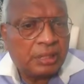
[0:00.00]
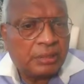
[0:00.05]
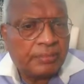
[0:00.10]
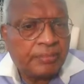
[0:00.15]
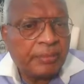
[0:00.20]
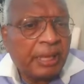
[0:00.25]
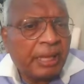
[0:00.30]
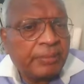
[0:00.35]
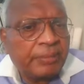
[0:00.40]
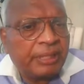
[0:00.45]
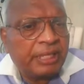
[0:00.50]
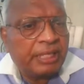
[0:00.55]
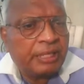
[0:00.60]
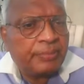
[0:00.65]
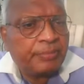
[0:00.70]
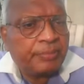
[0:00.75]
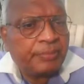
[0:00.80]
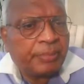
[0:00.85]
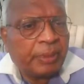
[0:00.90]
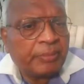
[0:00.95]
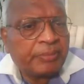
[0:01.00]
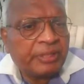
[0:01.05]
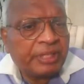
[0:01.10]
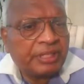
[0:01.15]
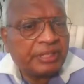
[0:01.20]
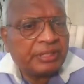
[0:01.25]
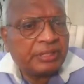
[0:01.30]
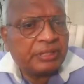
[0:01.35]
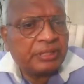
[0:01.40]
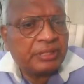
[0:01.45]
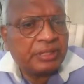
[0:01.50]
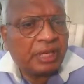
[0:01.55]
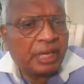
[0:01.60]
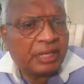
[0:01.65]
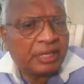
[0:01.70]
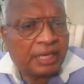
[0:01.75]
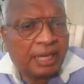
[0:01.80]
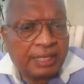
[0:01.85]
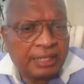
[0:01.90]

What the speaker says: Maybe public are